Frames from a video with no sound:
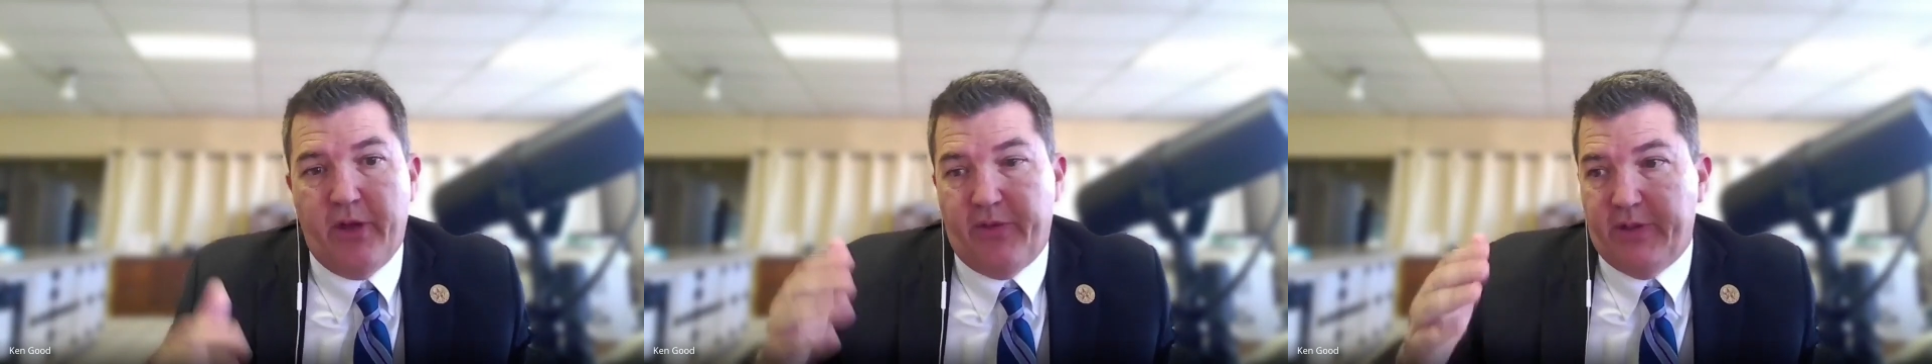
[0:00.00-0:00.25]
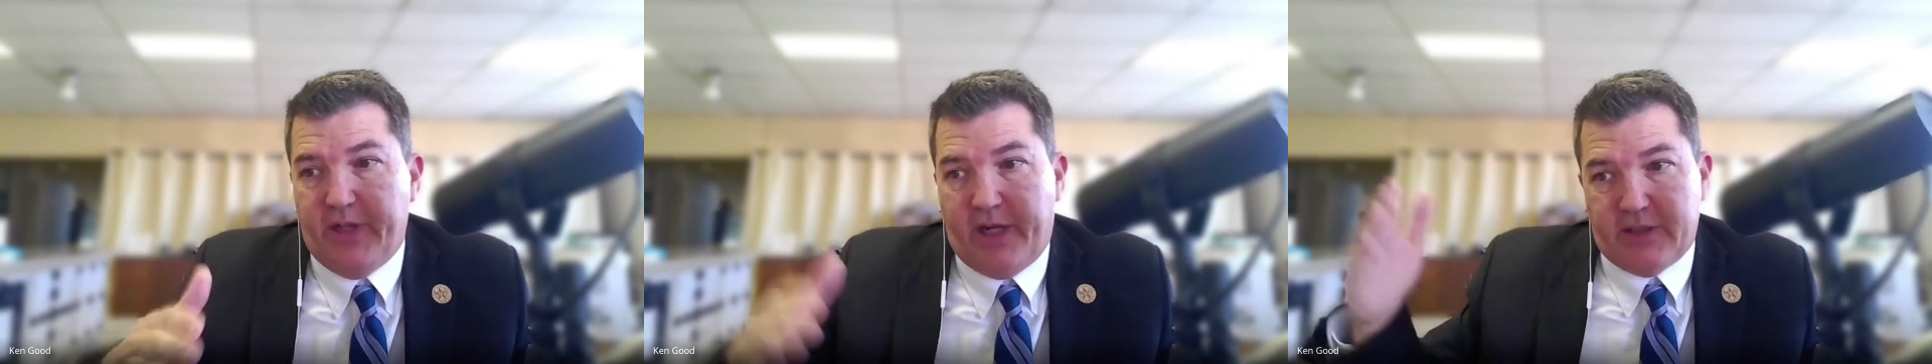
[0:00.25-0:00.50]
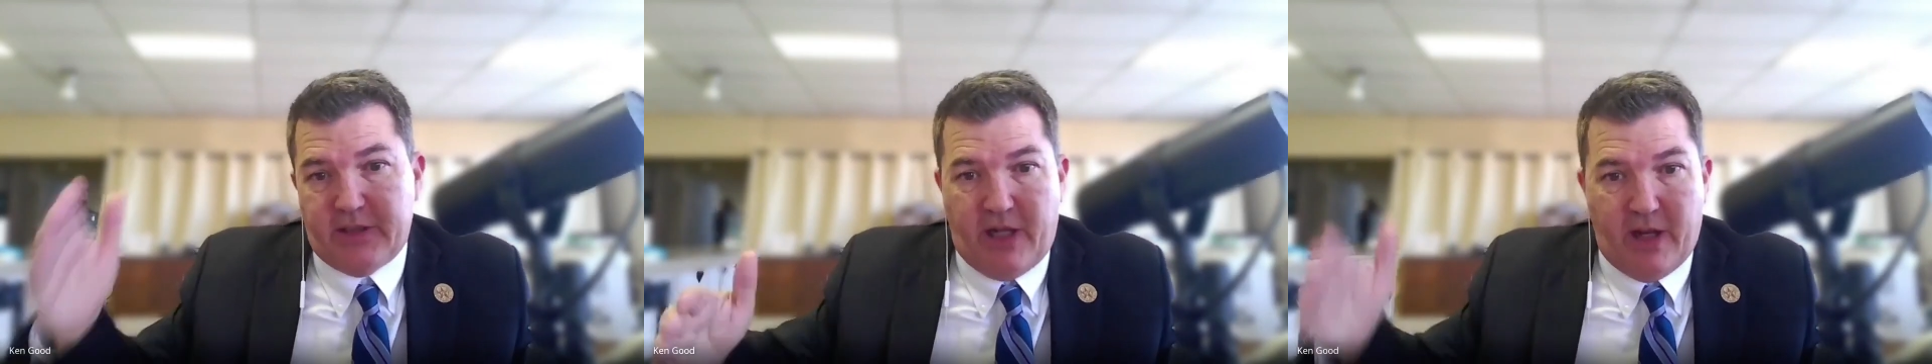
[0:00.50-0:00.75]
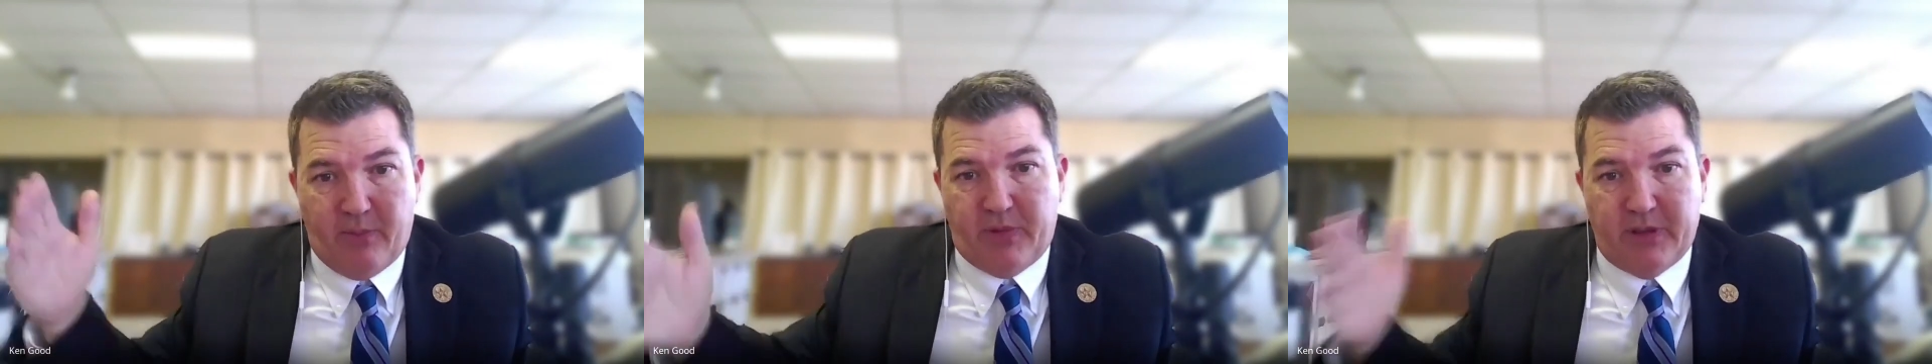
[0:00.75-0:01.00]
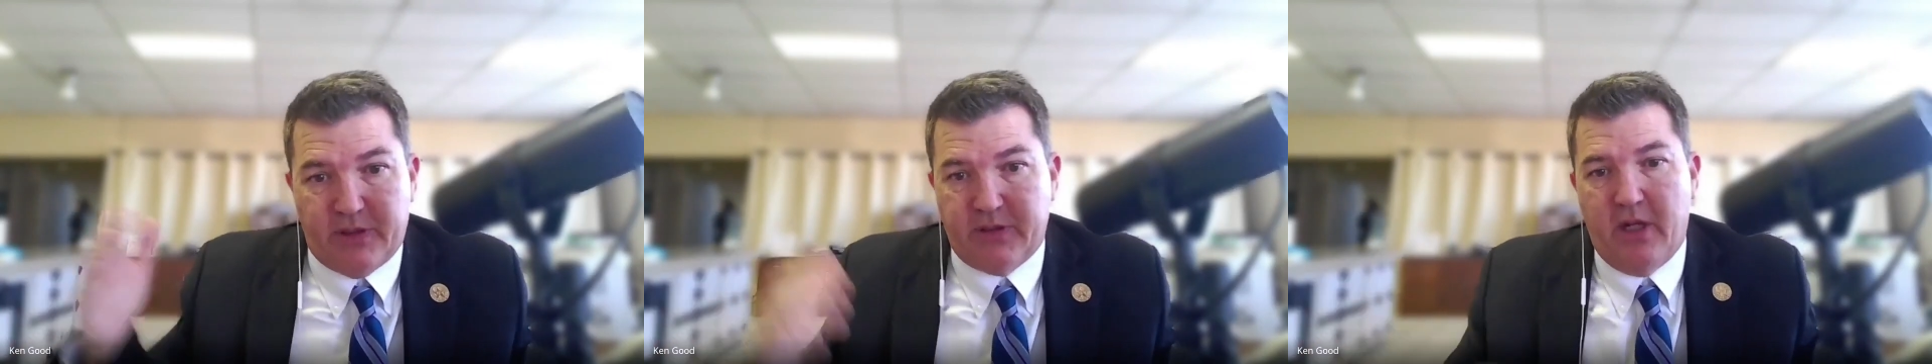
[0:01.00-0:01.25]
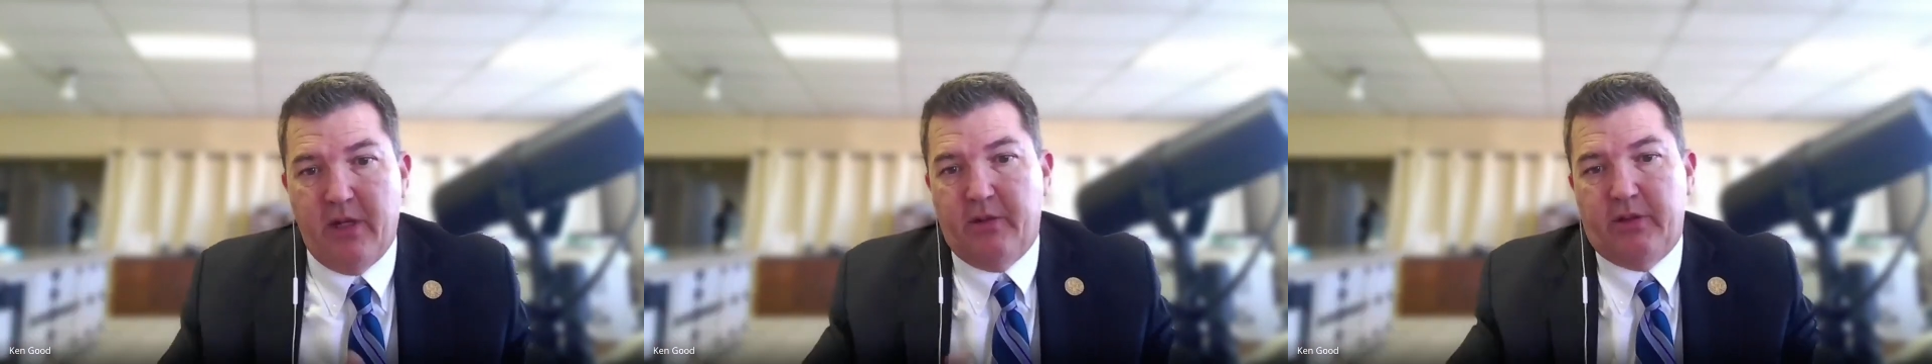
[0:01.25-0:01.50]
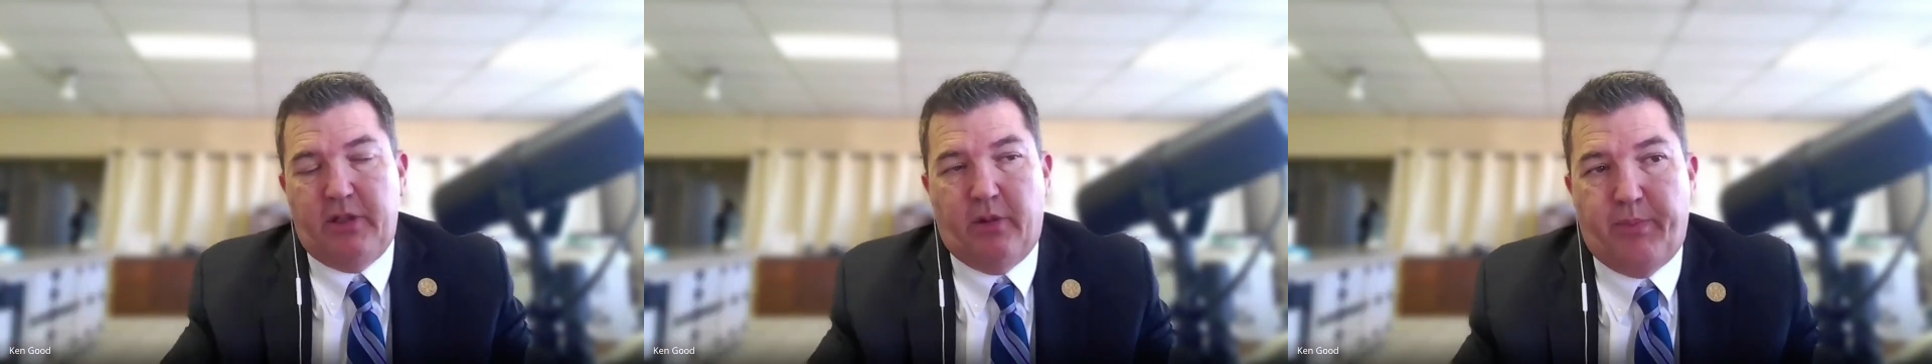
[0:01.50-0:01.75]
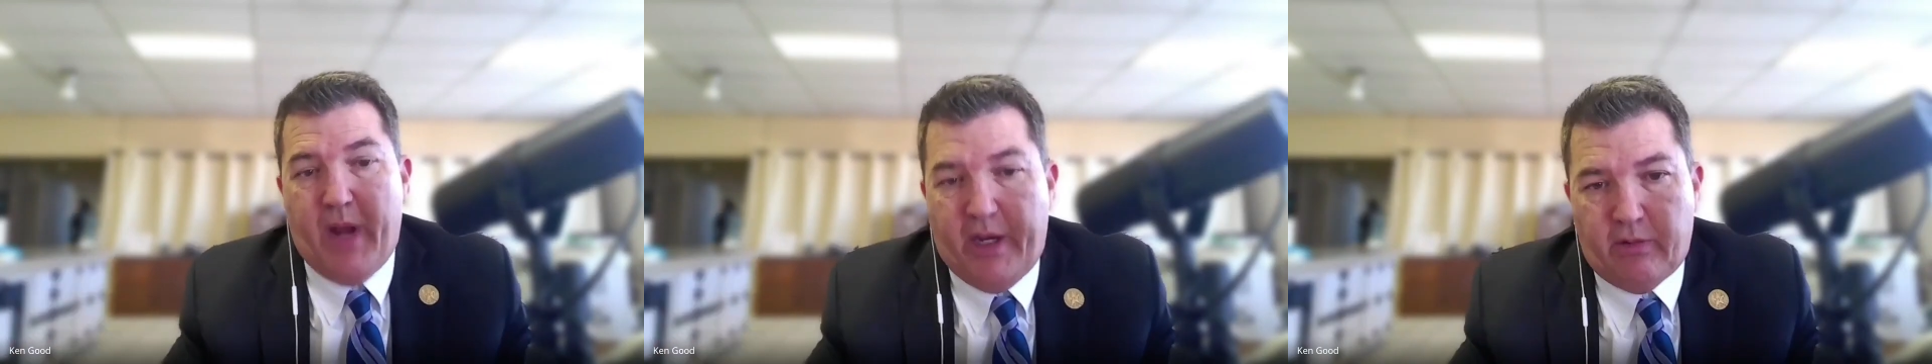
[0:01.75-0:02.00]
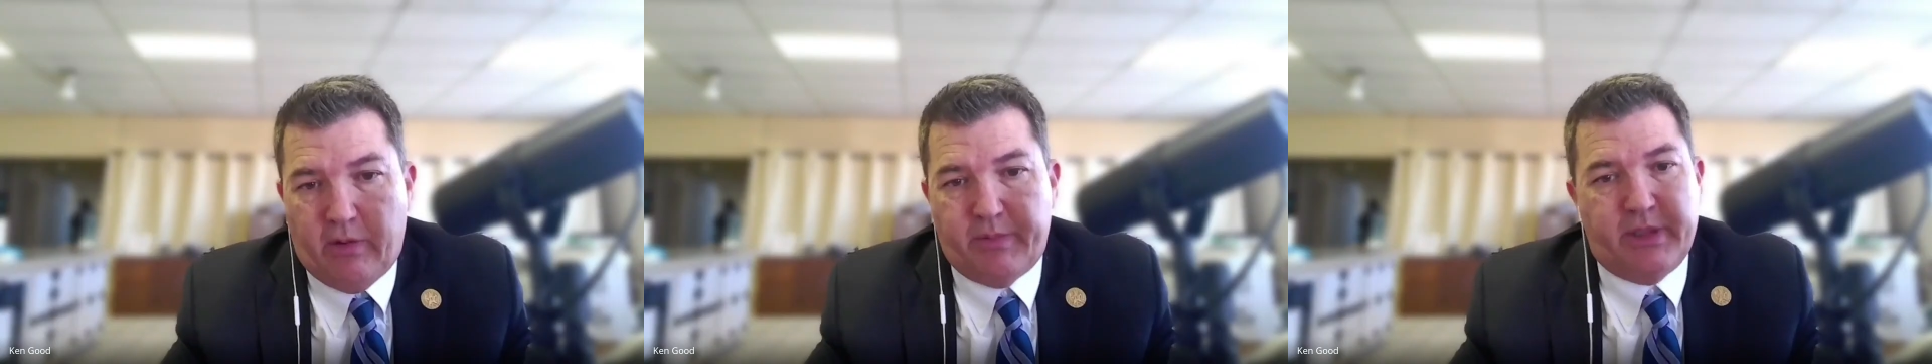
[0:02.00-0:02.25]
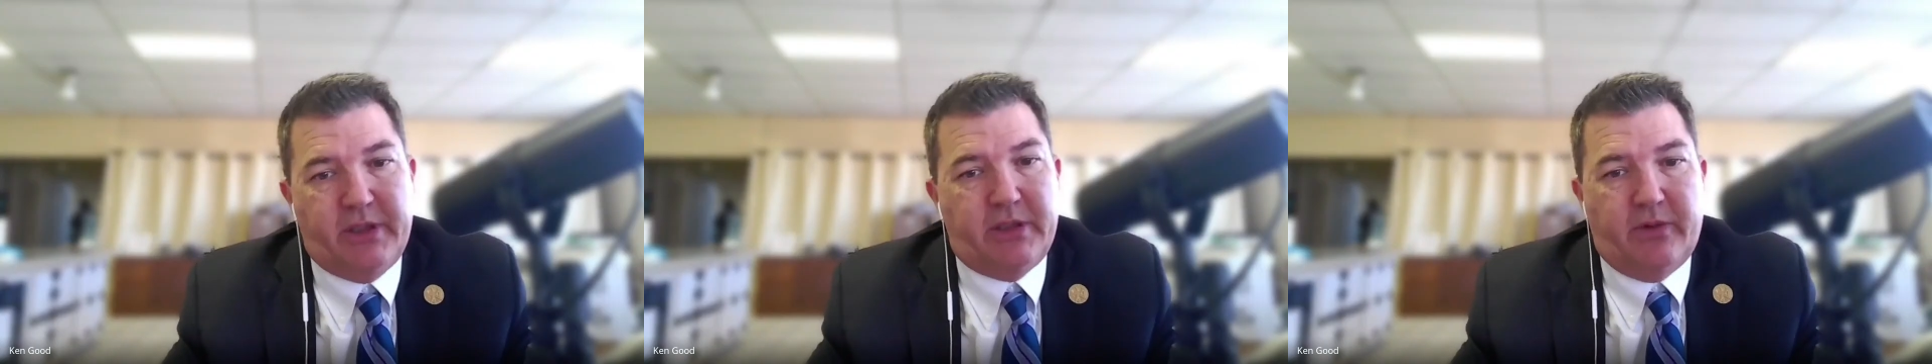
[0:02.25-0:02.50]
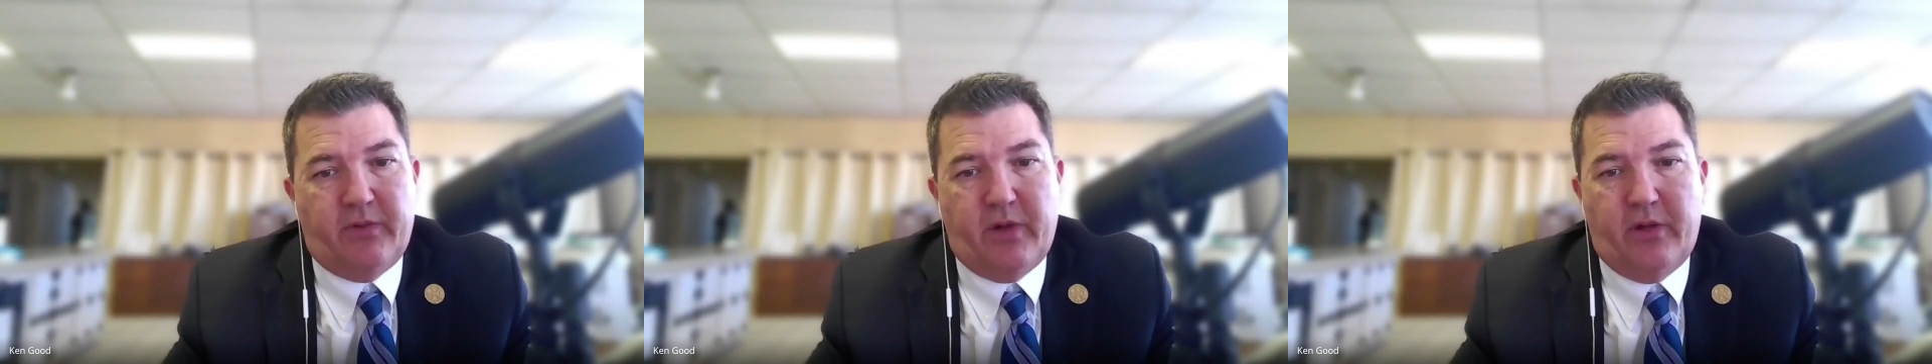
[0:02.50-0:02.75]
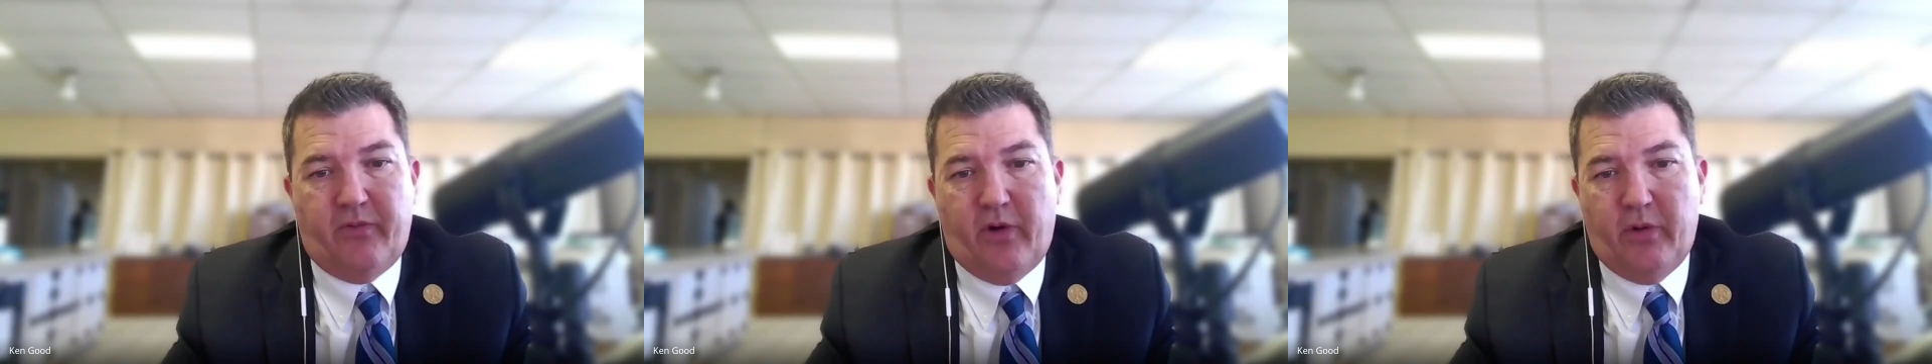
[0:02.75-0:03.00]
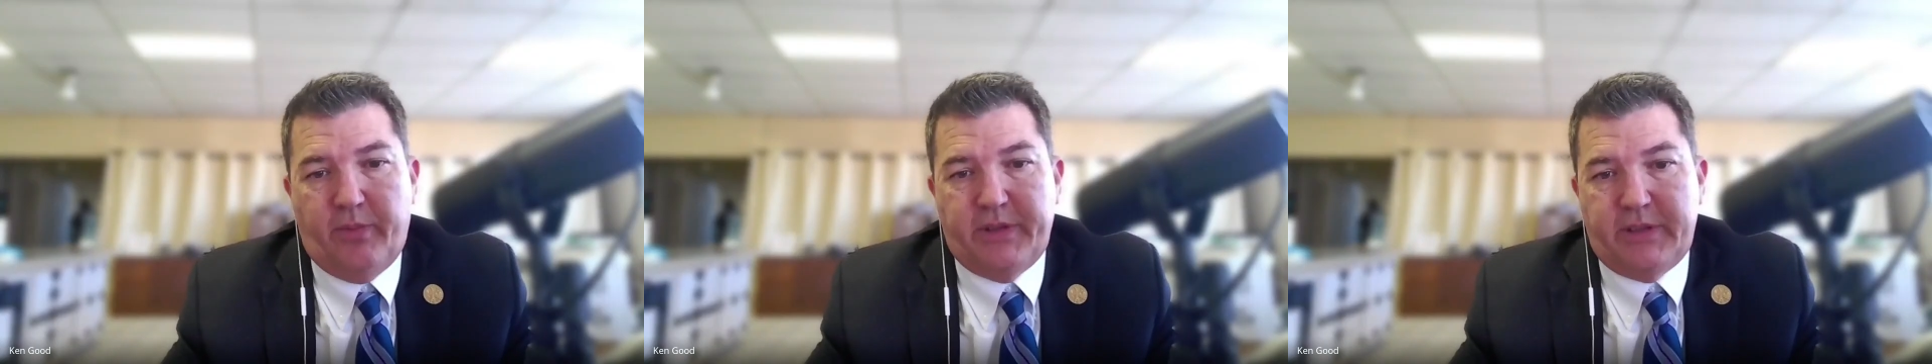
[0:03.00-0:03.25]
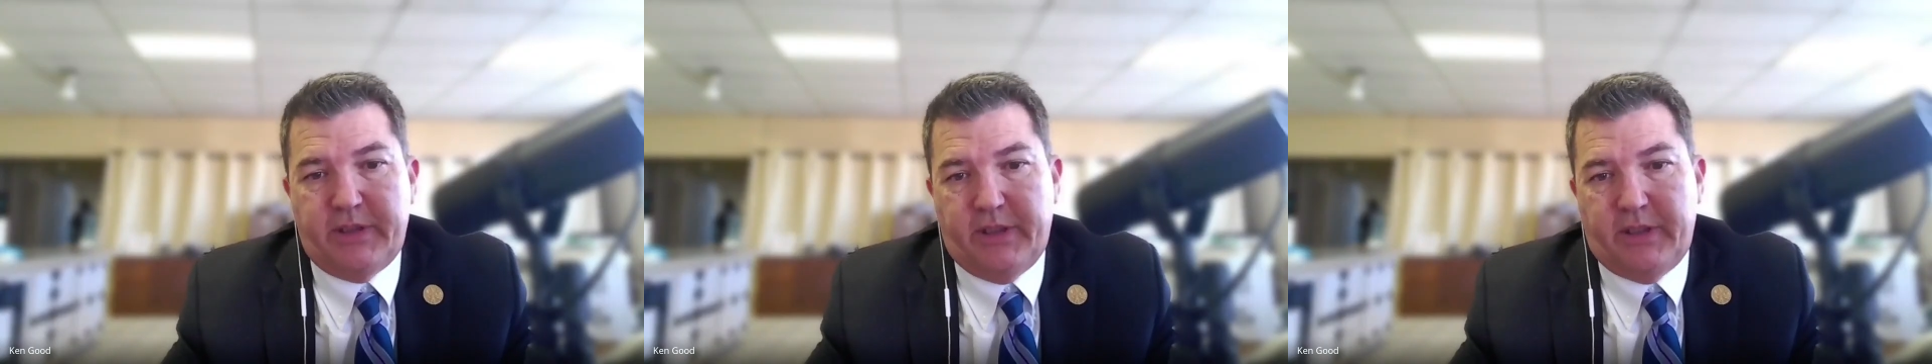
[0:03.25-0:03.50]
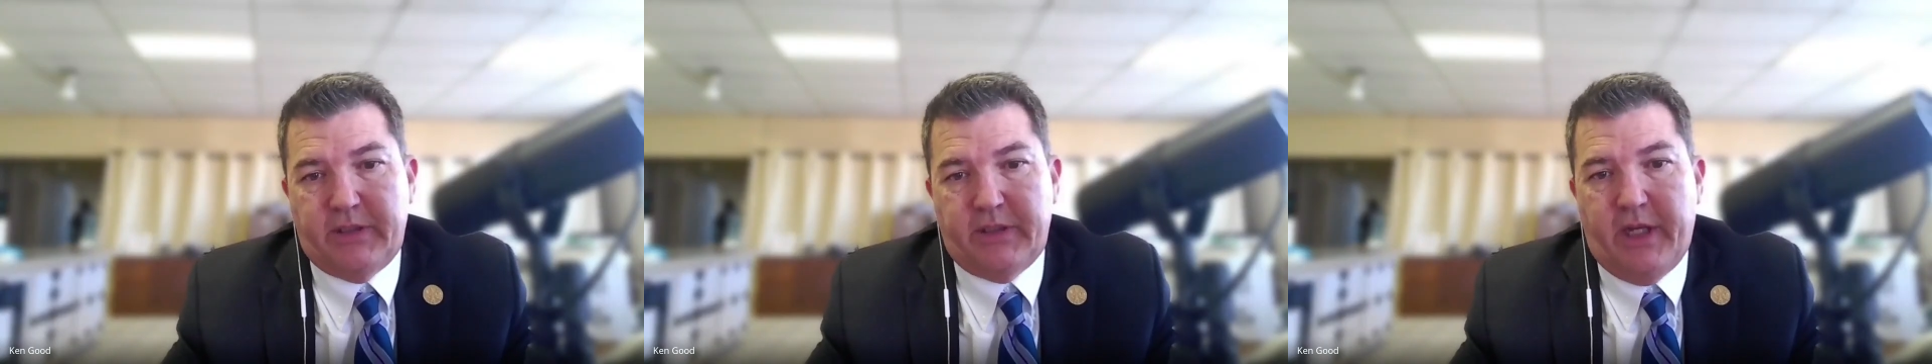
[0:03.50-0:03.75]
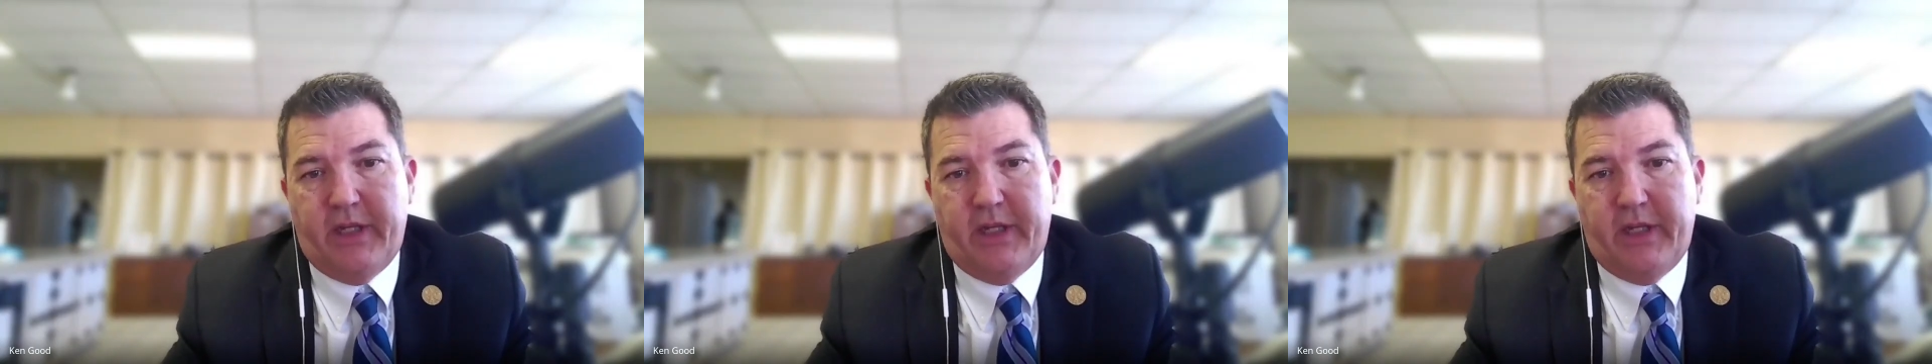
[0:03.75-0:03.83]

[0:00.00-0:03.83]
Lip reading: The next step is, you know, bankruptcies of urban cities.